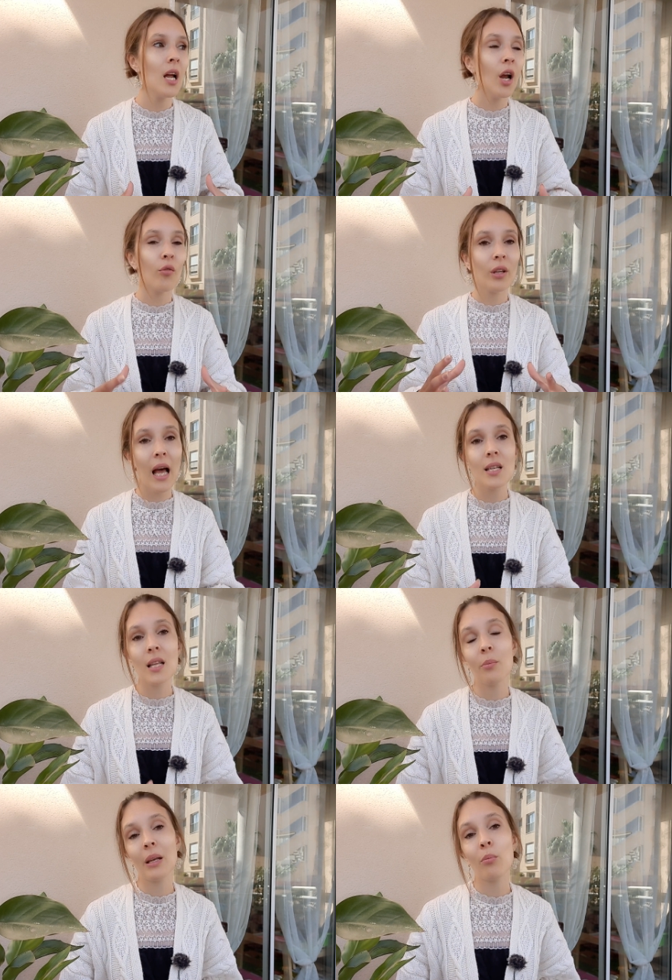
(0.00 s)
relax a
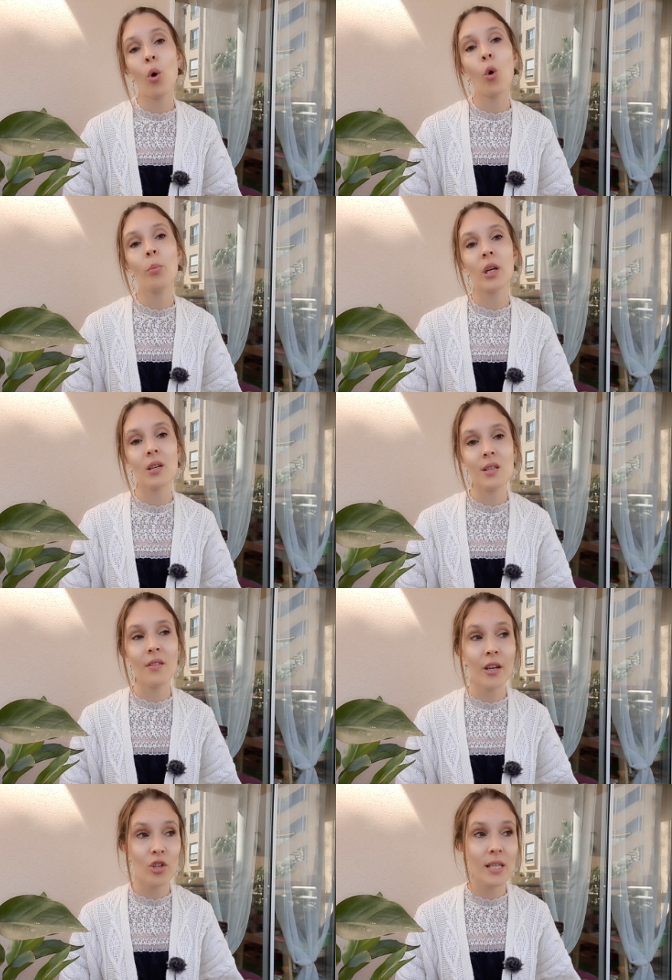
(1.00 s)
little bit more, because
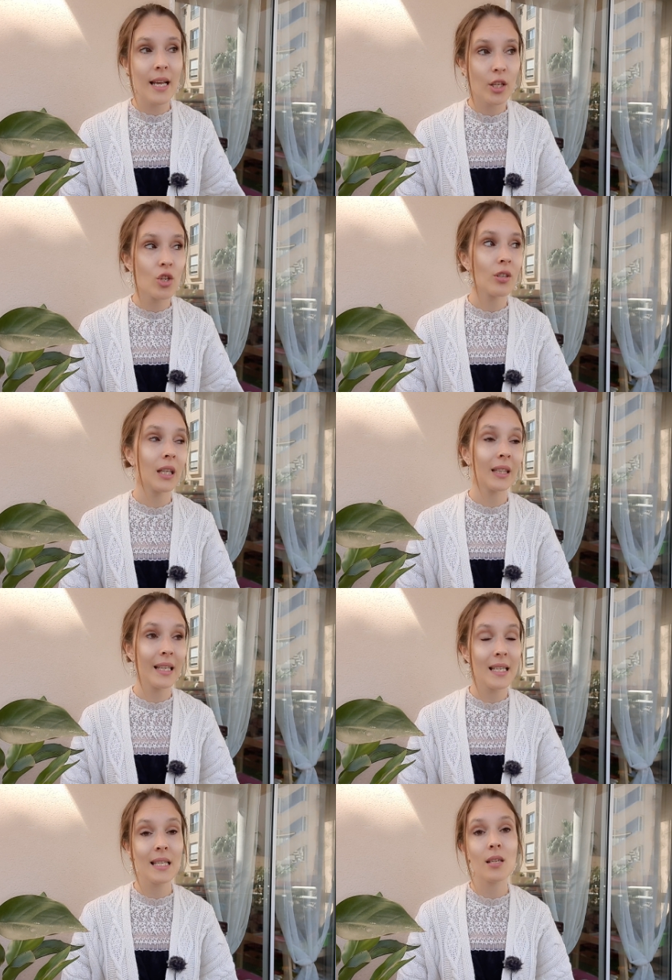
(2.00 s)
their sector at
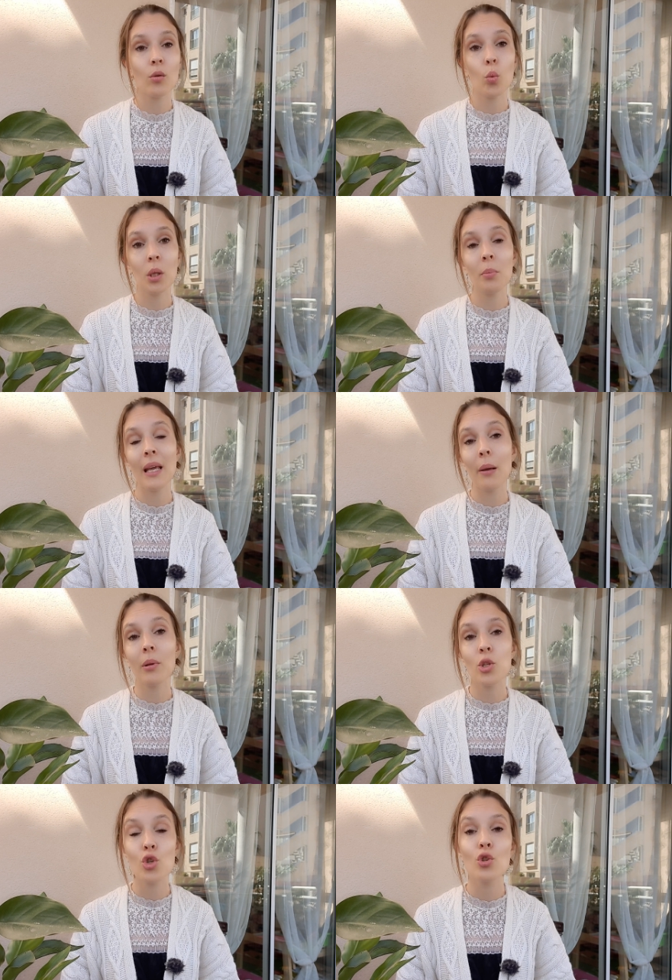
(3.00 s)
least will be
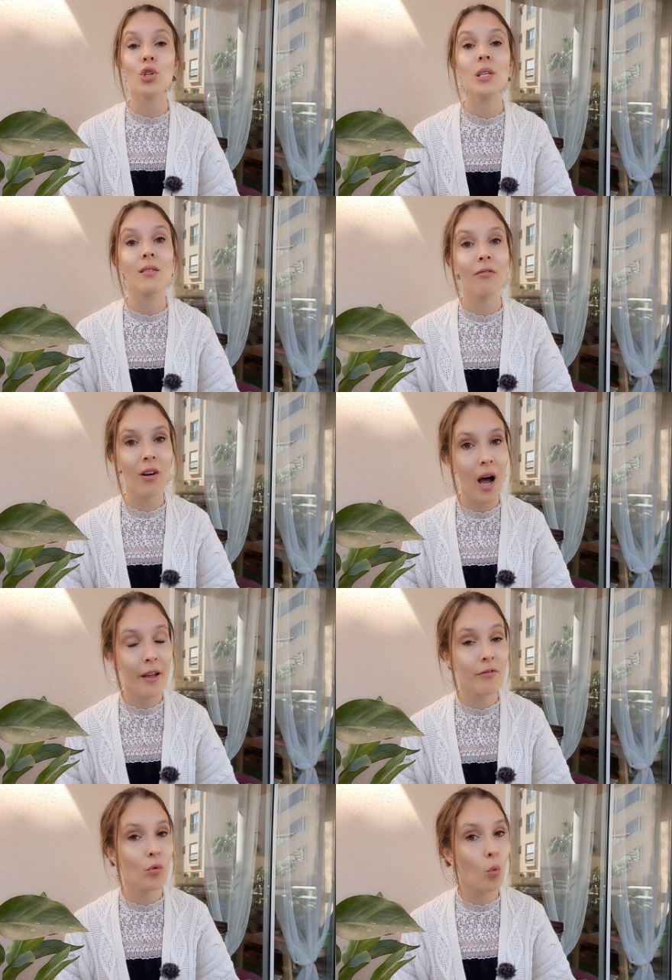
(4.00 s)
able to
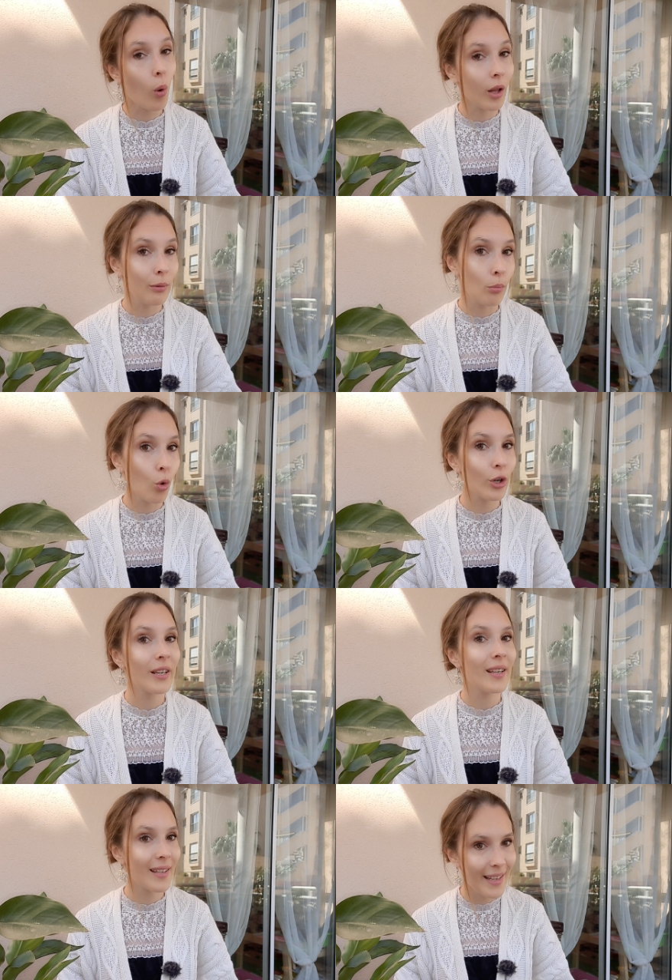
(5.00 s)
survive one more
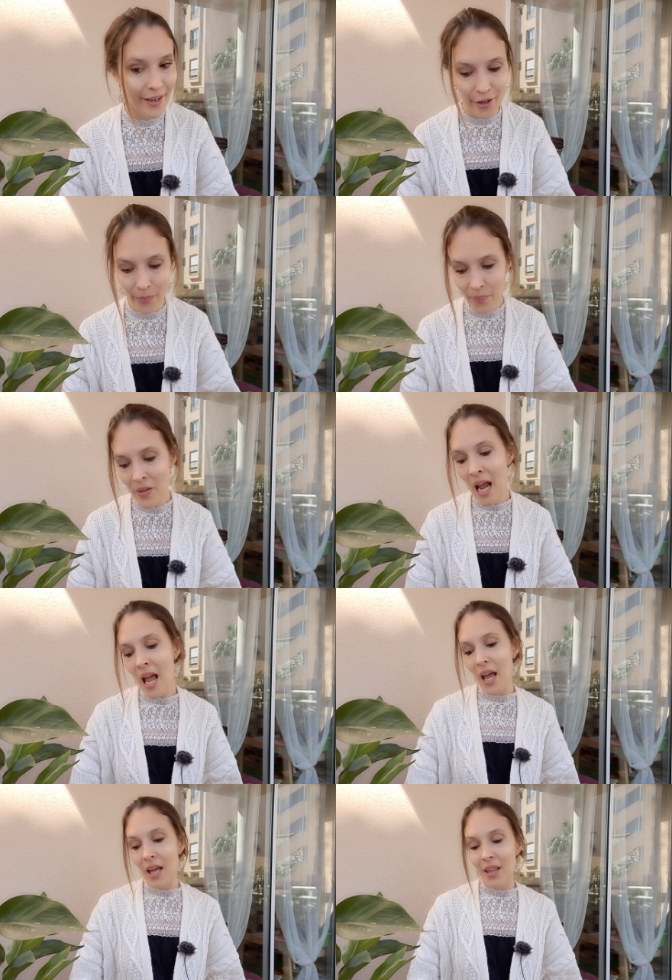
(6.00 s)
year.
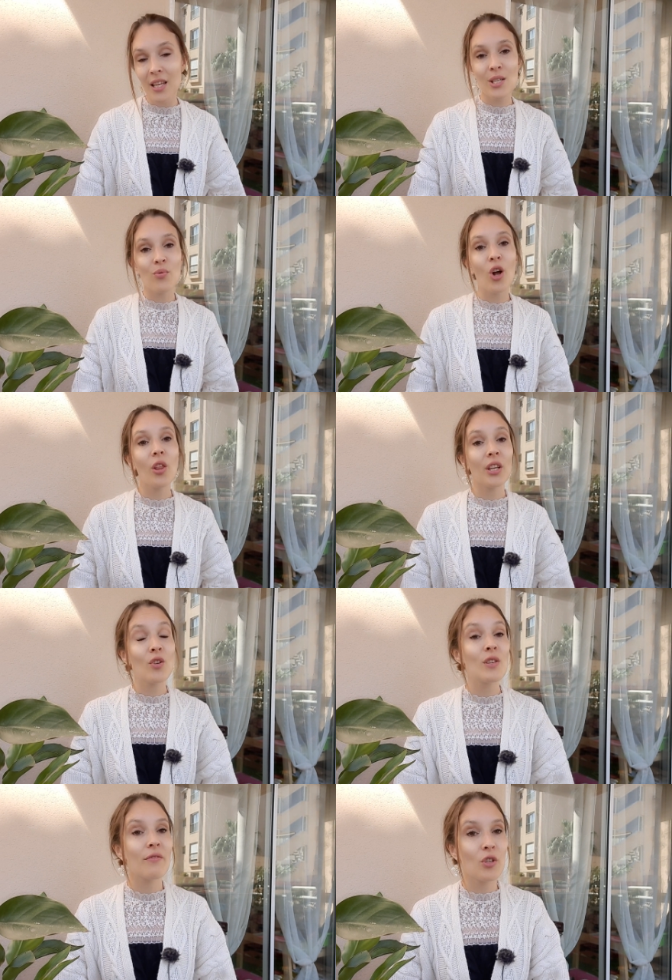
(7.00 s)
These were all the
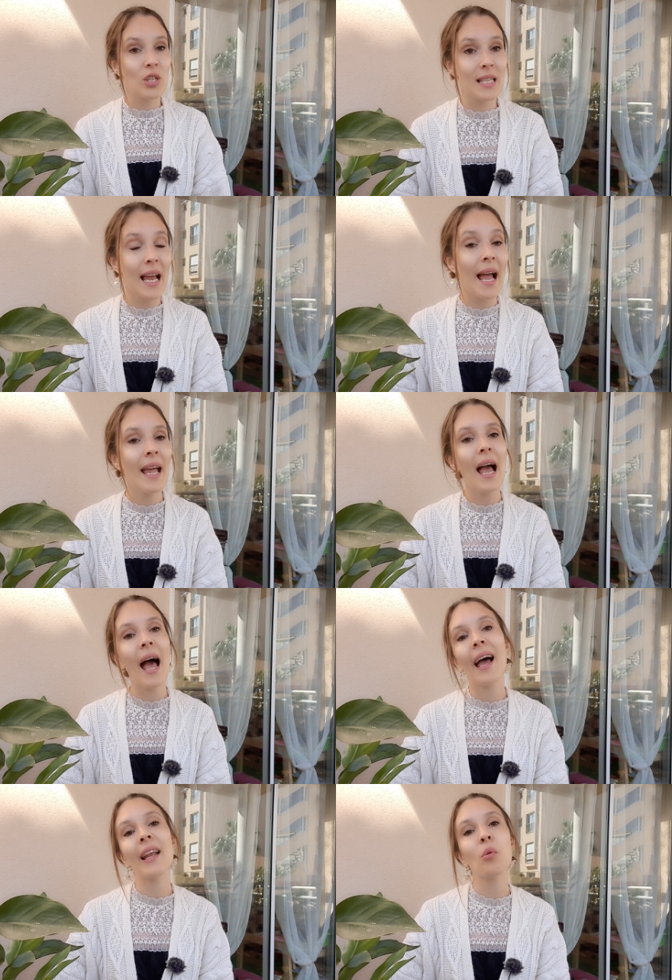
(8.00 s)
news for today.
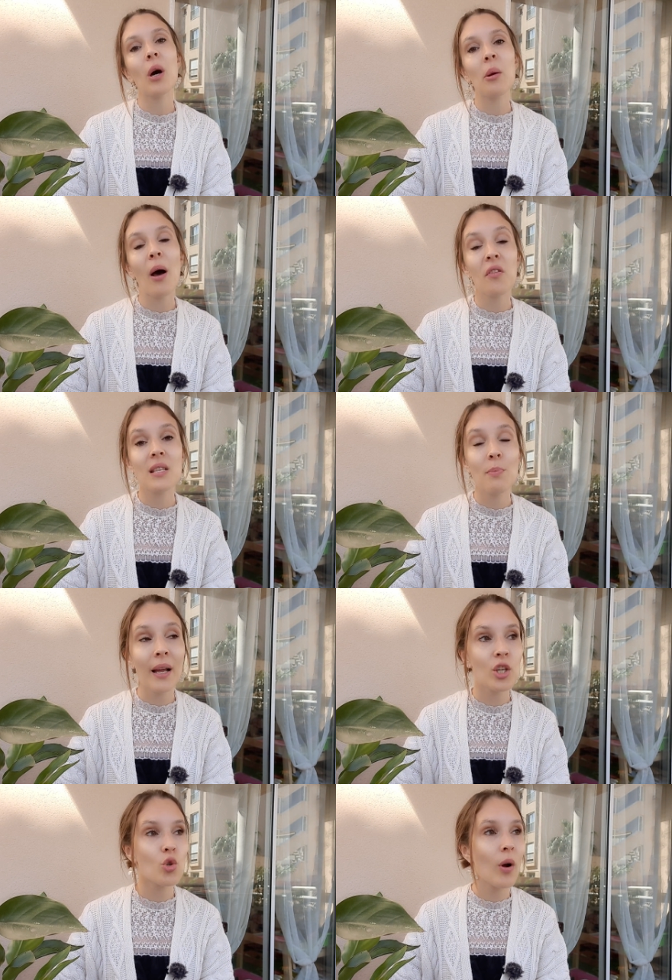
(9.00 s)
And what about the
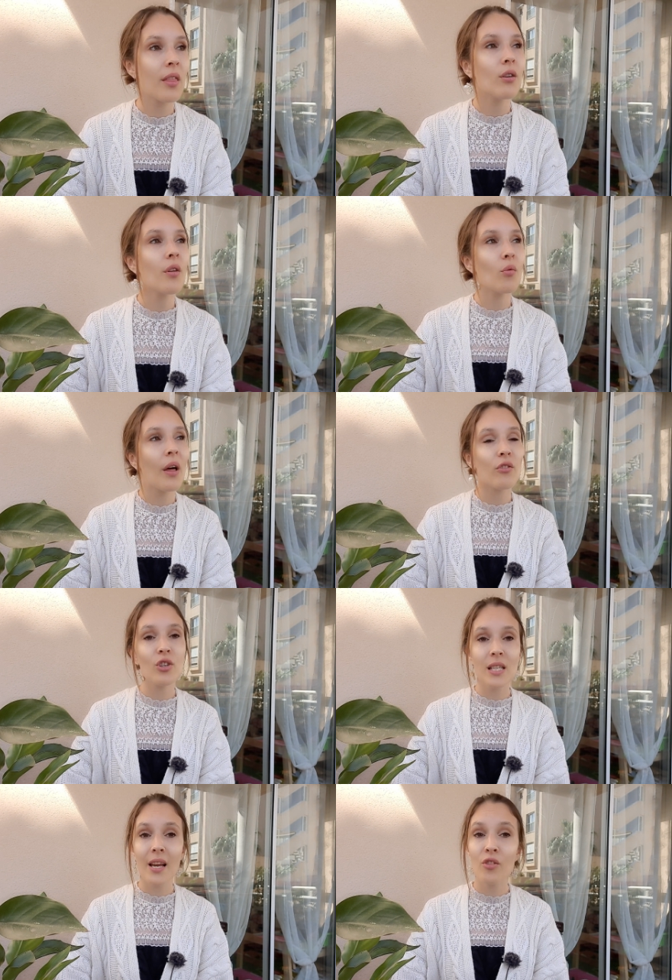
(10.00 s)
Spanish weather? The weather
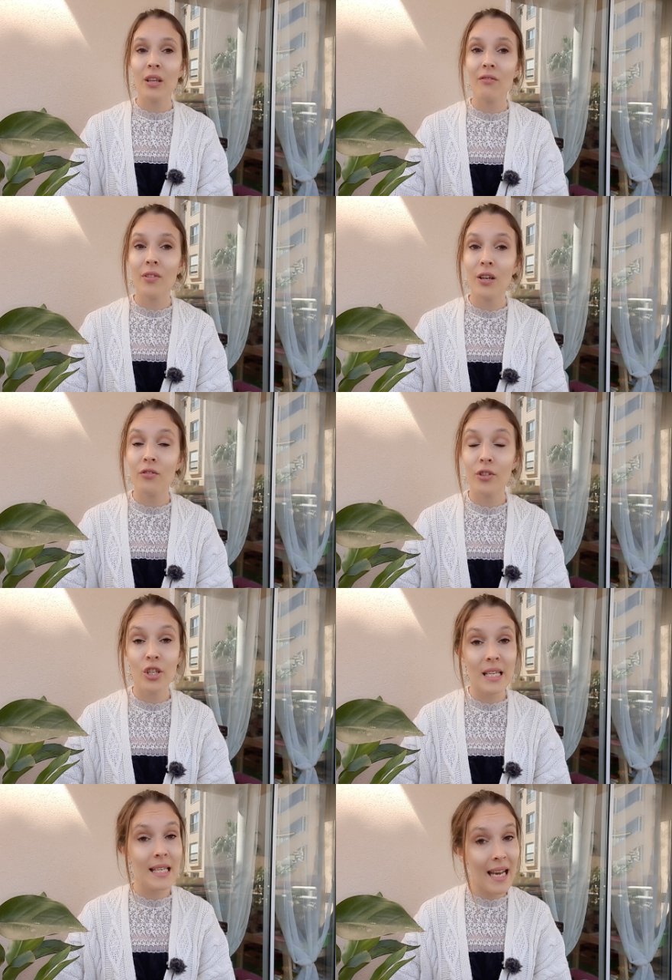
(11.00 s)
is getting very,
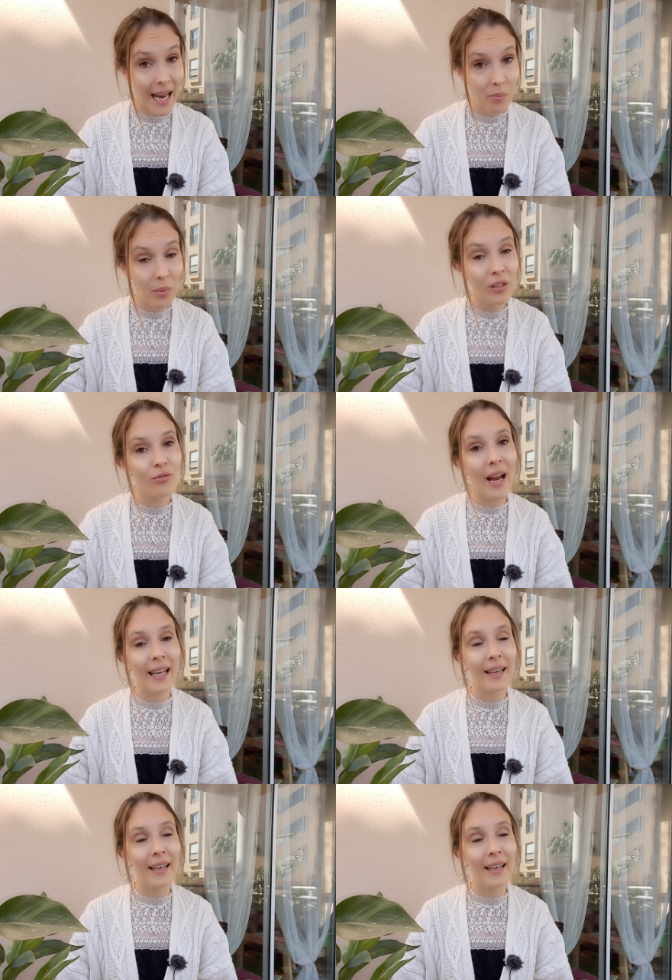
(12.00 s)
very stable right